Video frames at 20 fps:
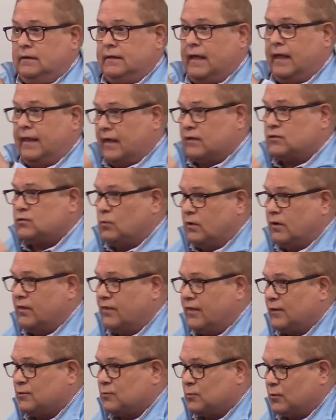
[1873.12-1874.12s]
Now, that's one of the
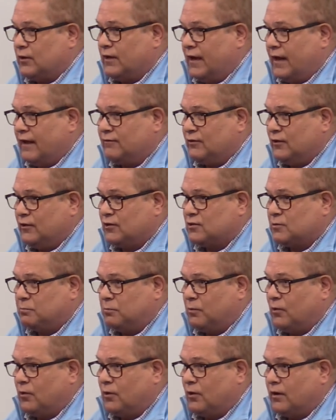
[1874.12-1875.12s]
things we're going to have to
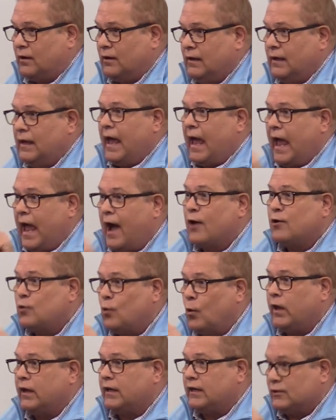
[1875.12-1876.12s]
explore. How
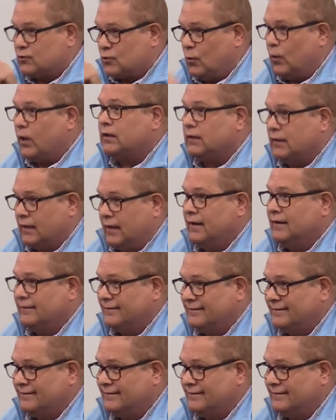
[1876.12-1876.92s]
quick is quickly?